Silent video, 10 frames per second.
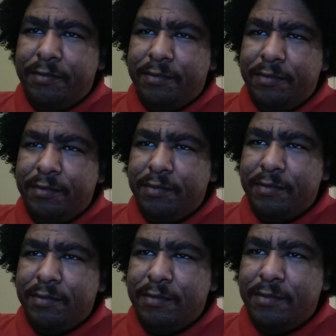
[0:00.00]

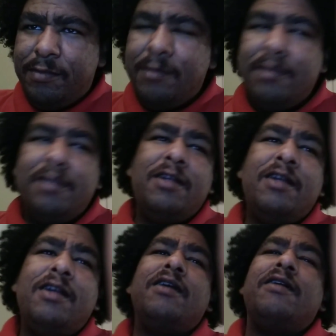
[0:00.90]
Nobody speaks.